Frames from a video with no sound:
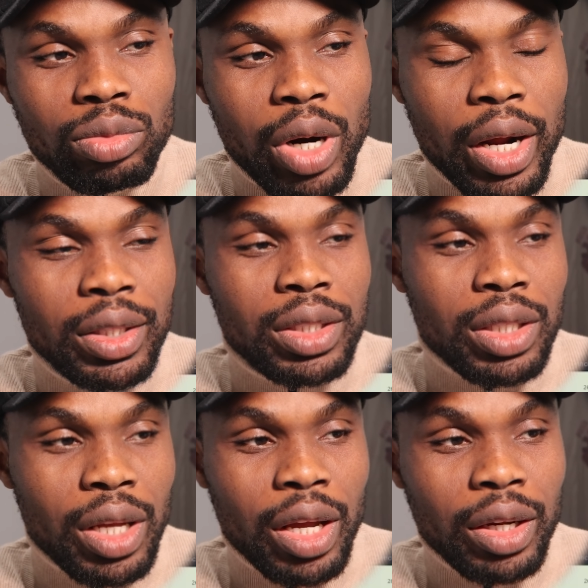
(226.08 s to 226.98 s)
write
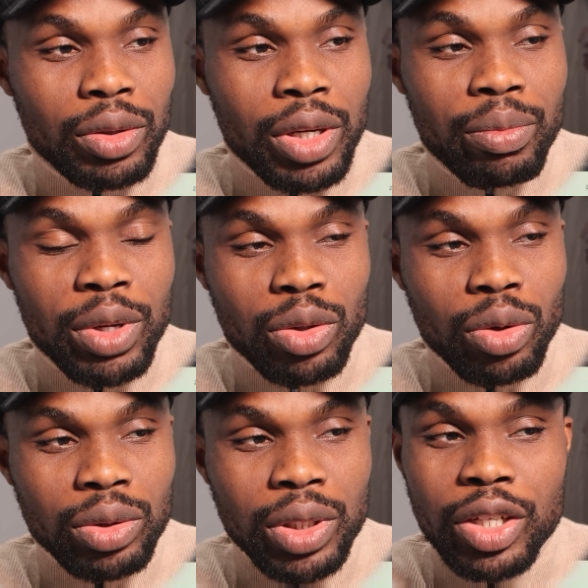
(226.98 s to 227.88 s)
another
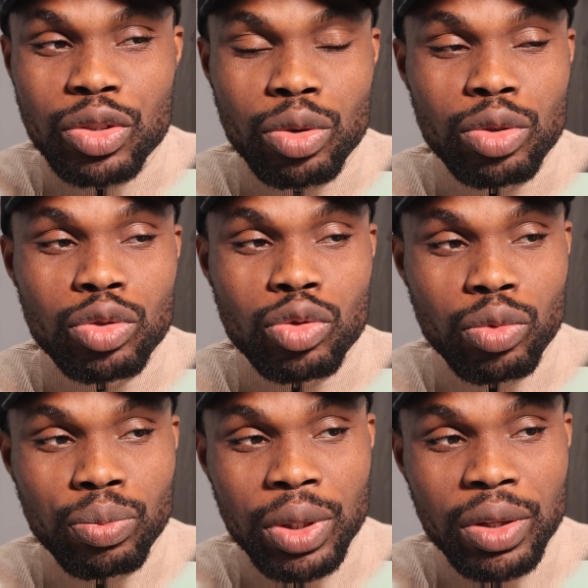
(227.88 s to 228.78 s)
method that is going
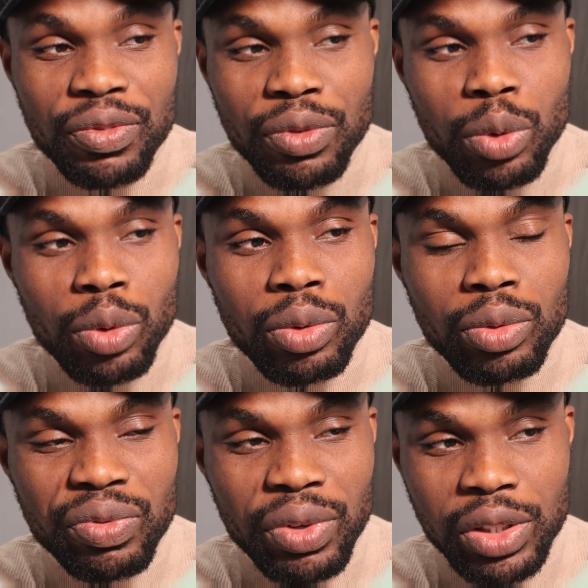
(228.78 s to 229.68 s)
to be for
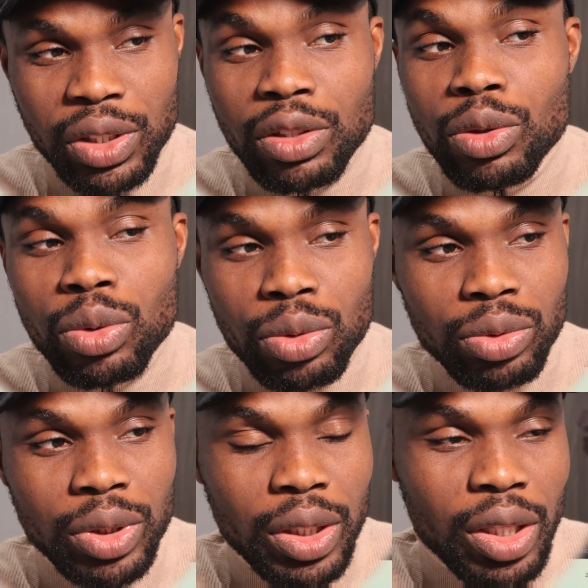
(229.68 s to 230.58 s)
fetching
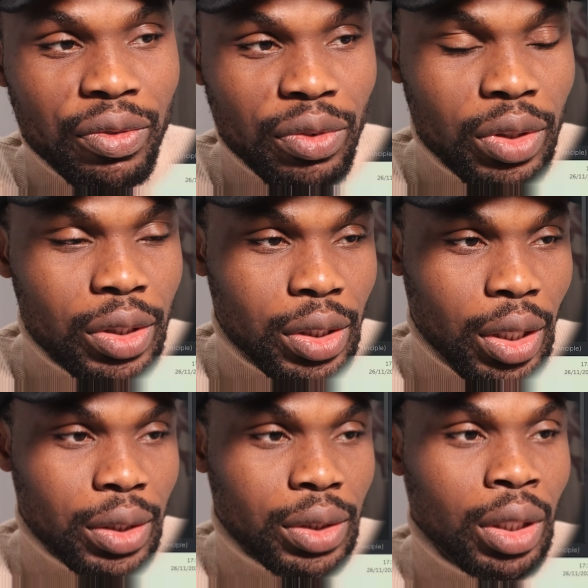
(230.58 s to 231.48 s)
local data, for
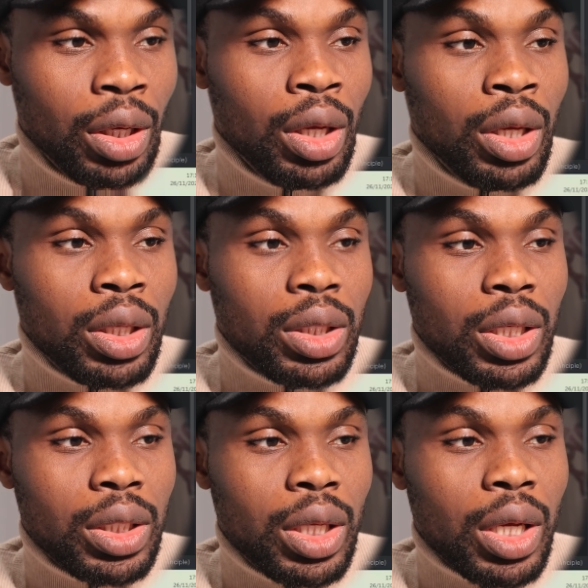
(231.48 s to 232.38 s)
instance.
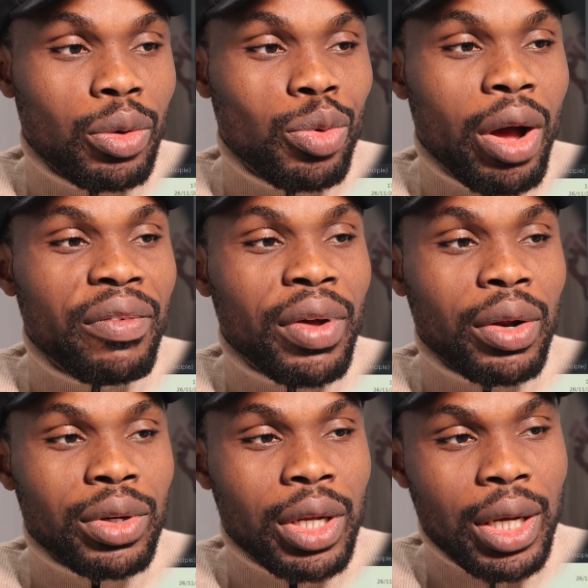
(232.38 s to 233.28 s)
Then here we have
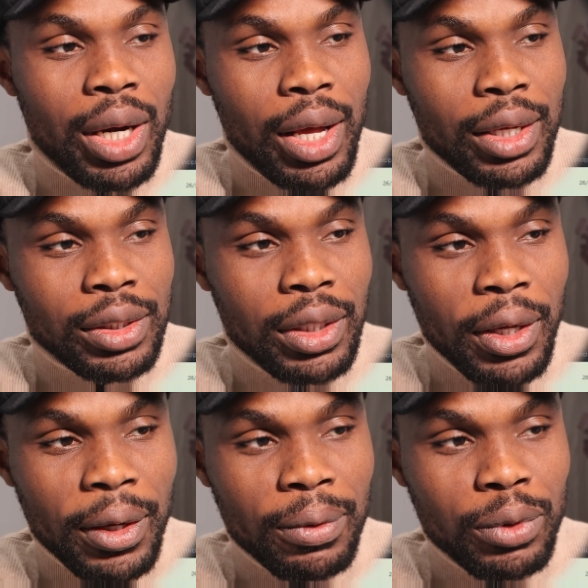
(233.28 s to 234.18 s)
another class
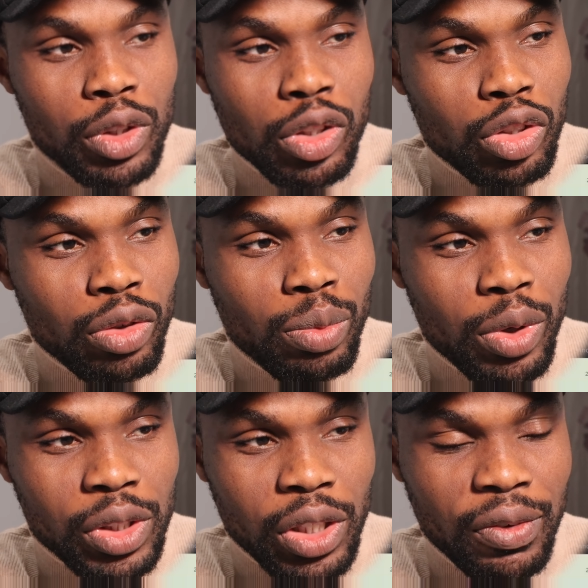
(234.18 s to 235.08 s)
here, which is the
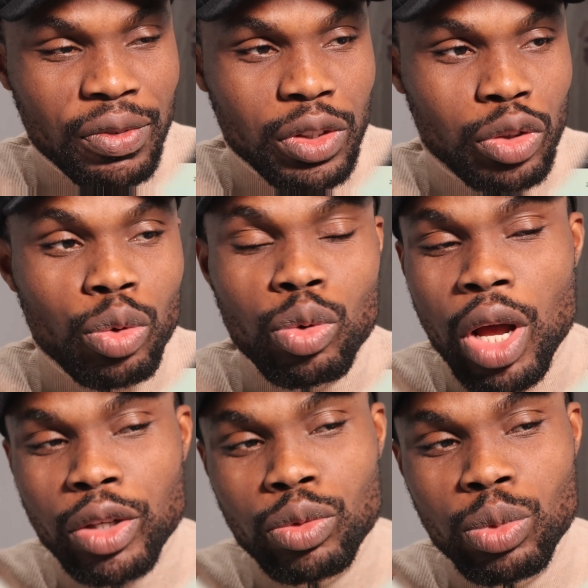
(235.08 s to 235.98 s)
mock service. So
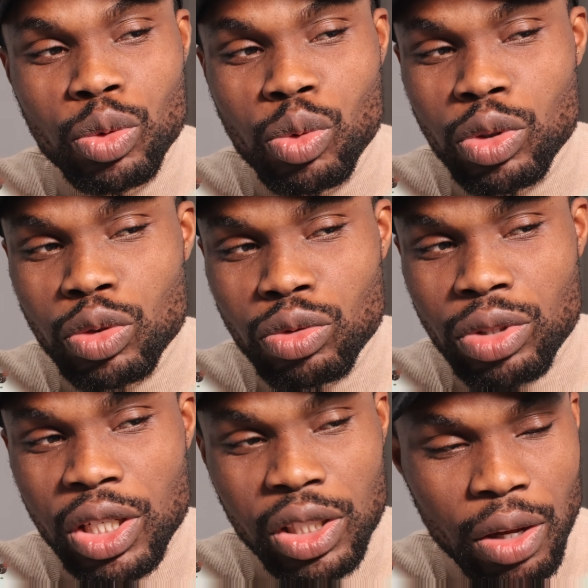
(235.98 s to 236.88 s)
assuming we want to
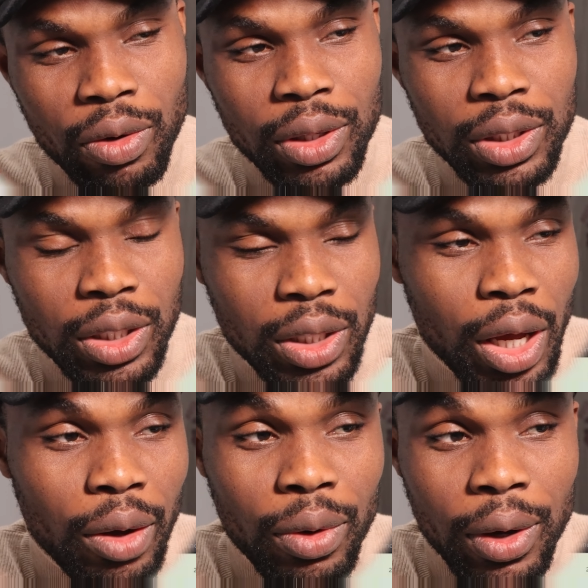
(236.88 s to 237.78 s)
test our
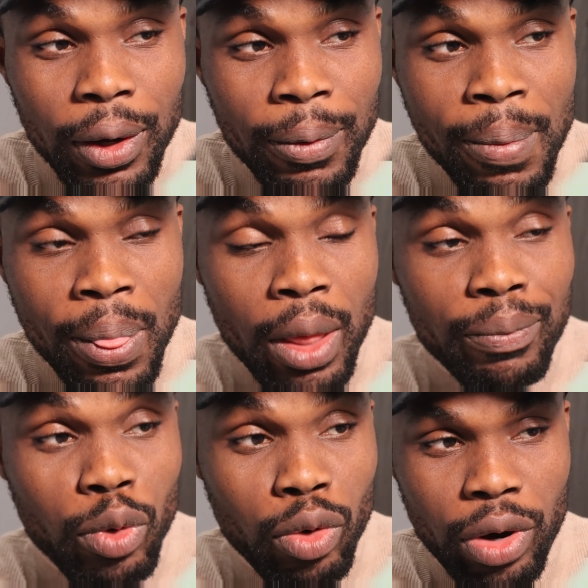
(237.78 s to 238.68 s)

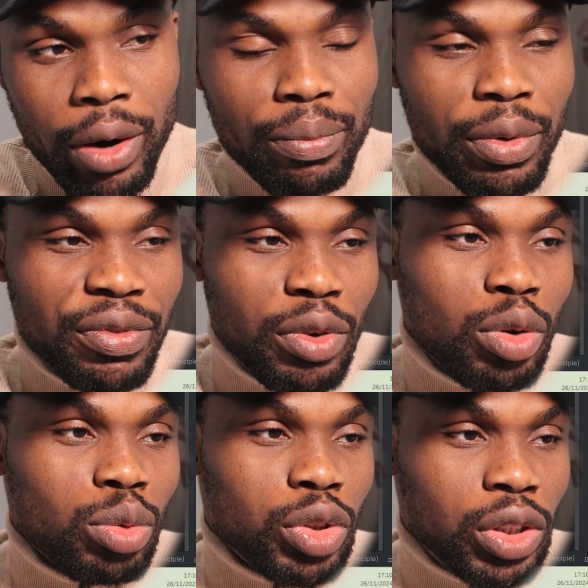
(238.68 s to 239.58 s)
program
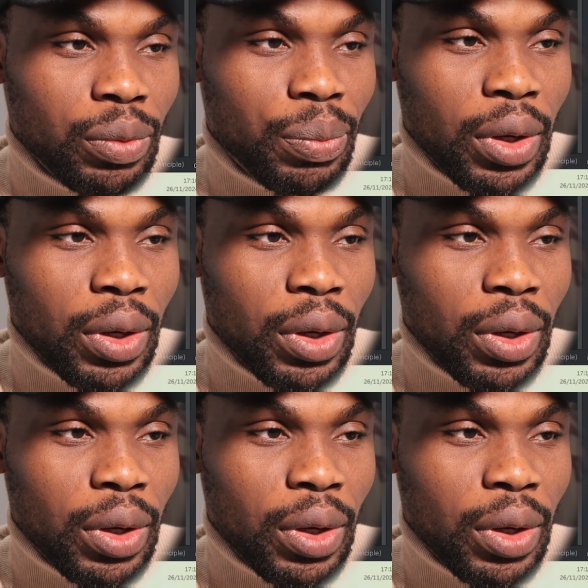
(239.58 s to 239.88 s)
before we ship